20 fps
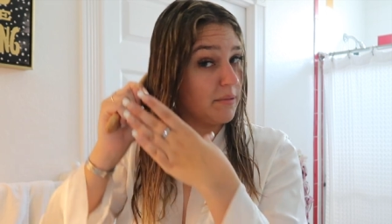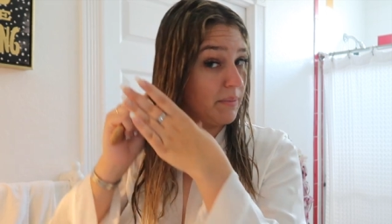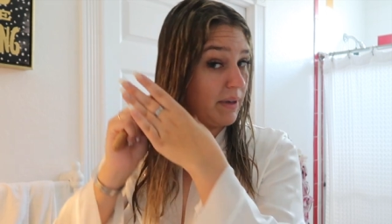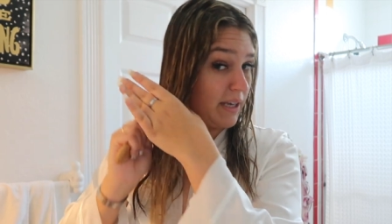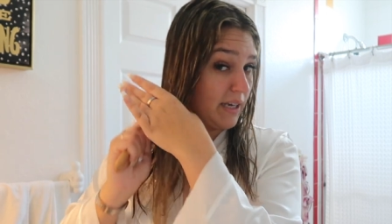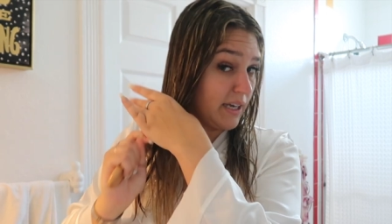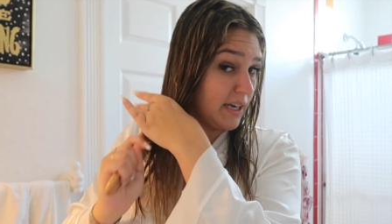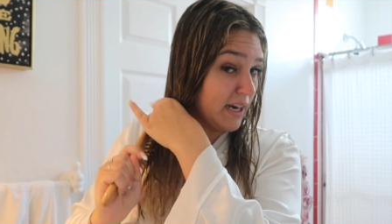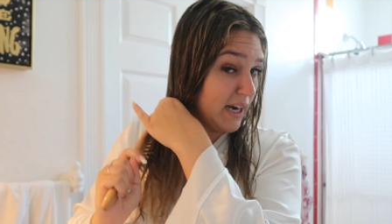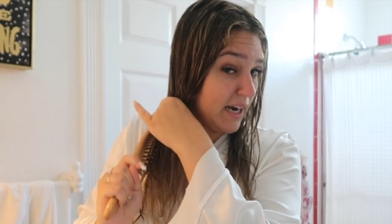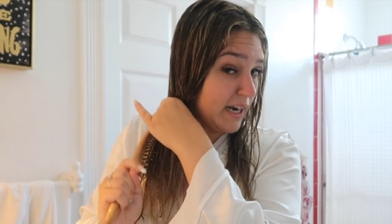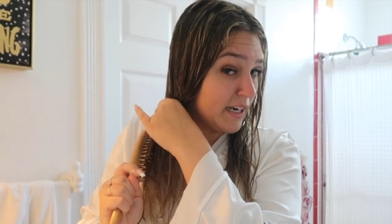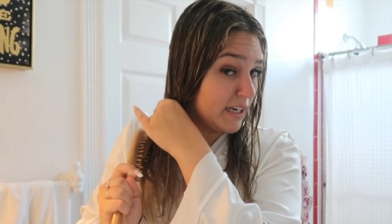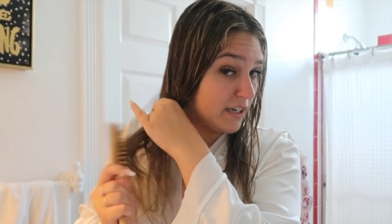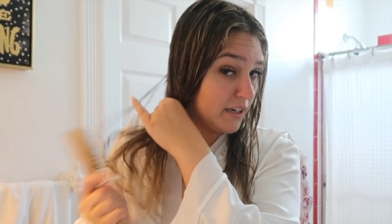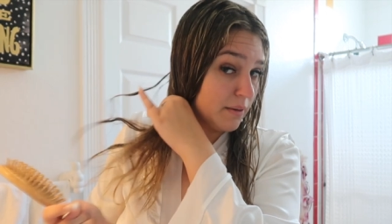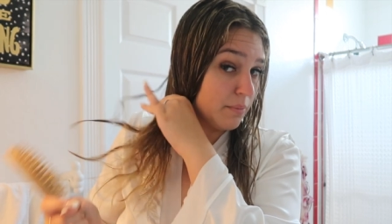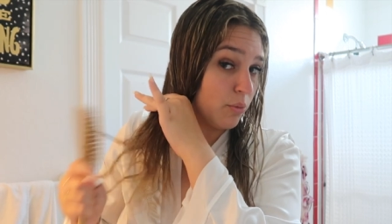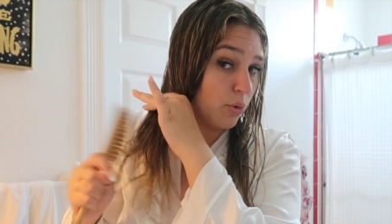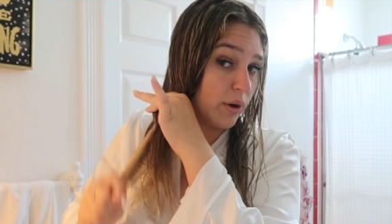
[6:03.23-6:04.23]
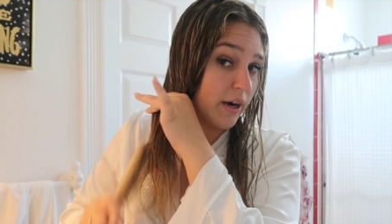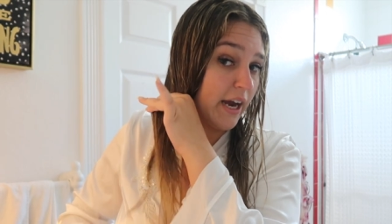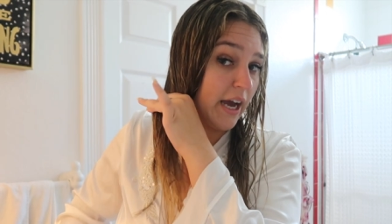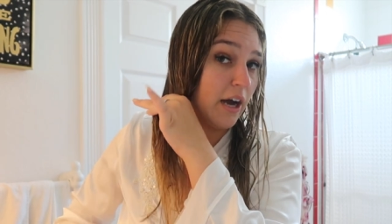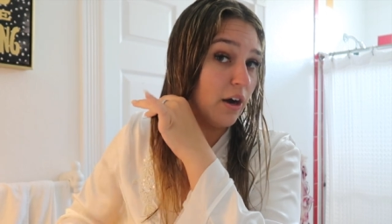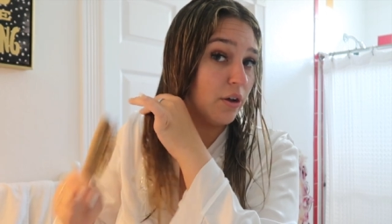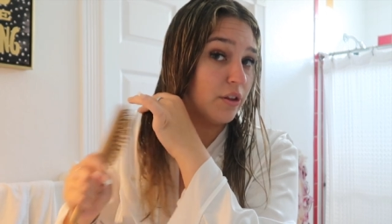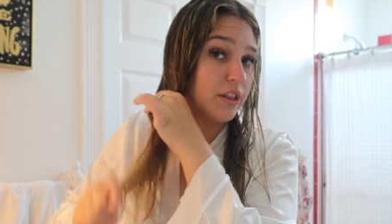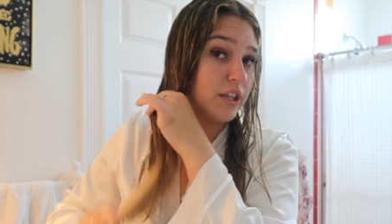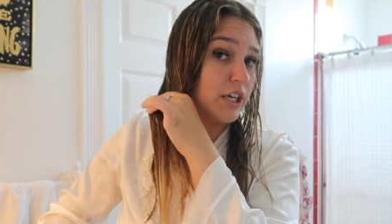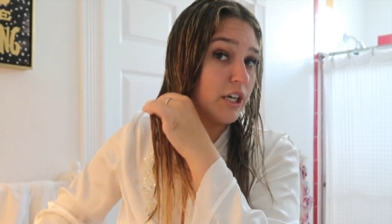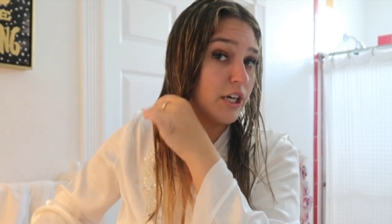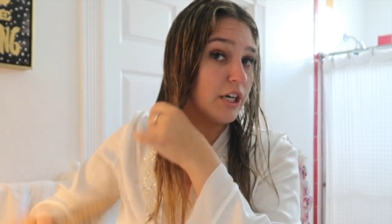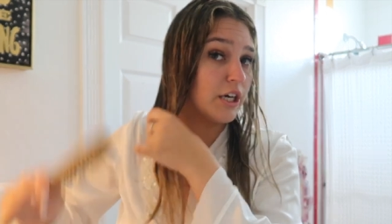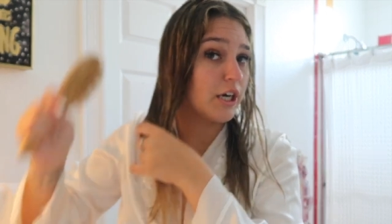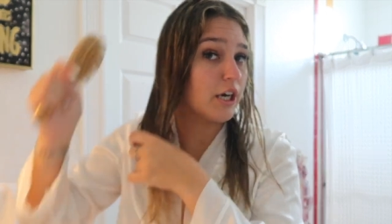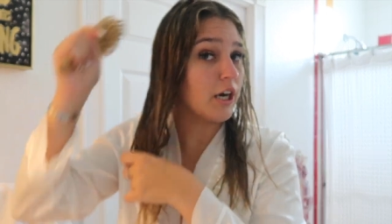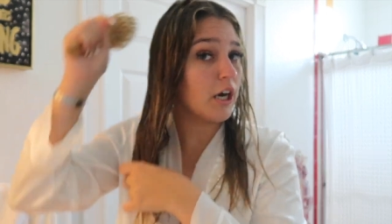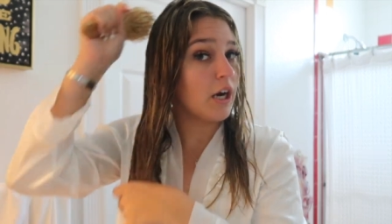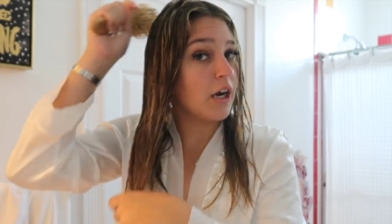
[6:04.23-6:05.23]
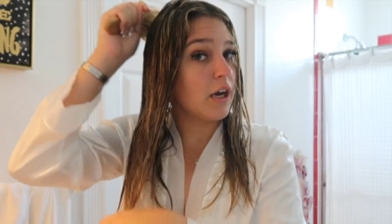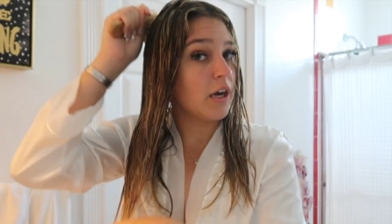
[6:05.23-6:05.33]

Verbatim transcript: to make it kind of more healthier.